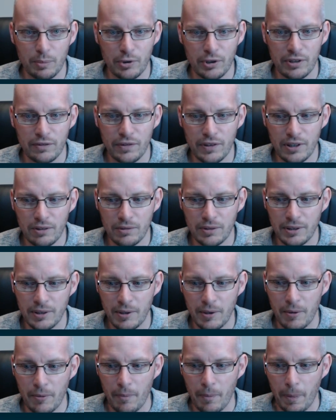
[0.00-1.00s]
profile.
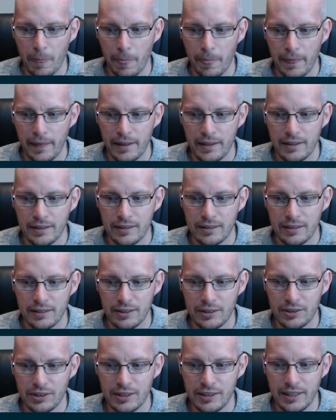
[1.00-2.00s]
And you
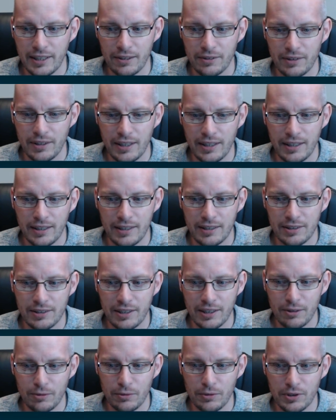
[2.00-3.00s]
can see down there it's
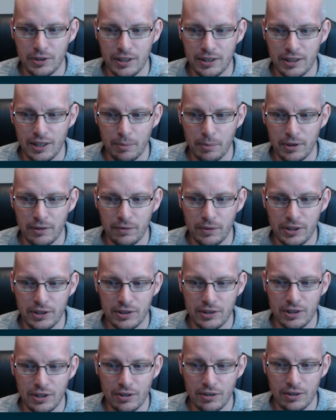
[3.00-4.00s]
now all set up. And if we
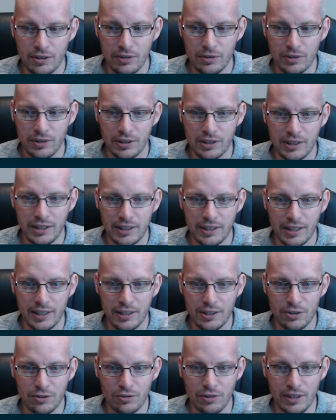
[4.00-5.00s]
turn on the
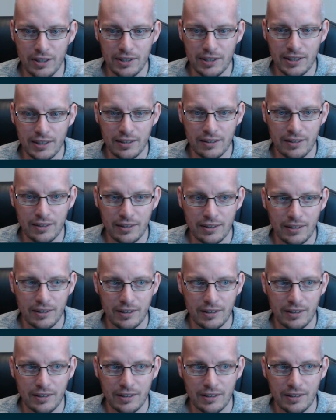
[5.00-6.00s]
gaze tracing,
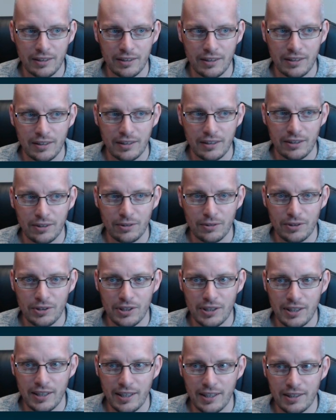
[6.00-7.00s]
you'll
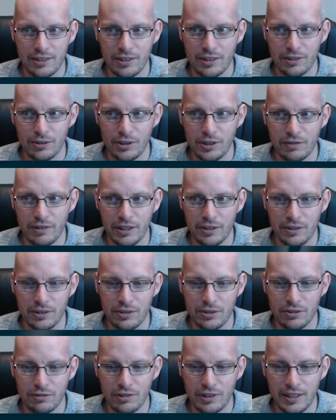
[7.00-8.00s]
see that as I look around the
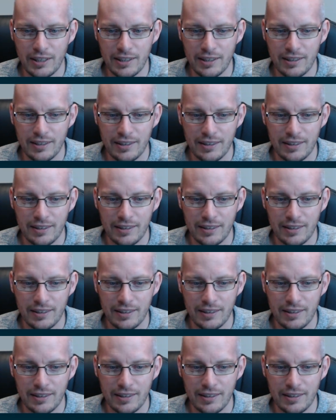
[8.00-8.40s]
screen,